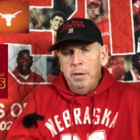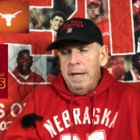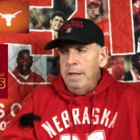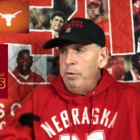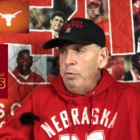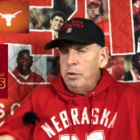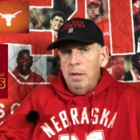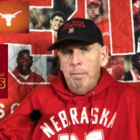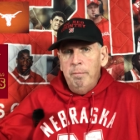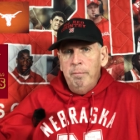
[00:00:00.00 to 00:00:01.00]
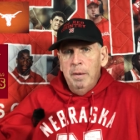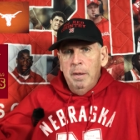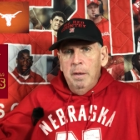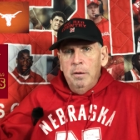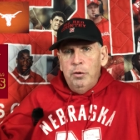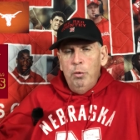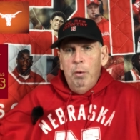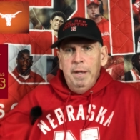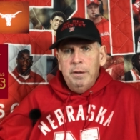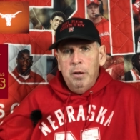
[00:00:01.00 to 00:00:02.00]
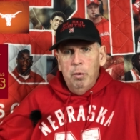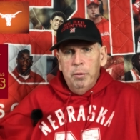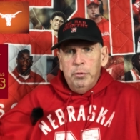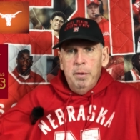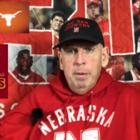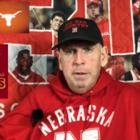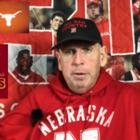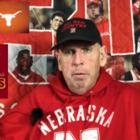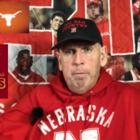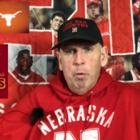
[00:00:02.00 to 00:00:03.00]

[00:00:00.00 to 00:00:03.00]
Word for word: You can't do something two weeks ago or three weeks ago,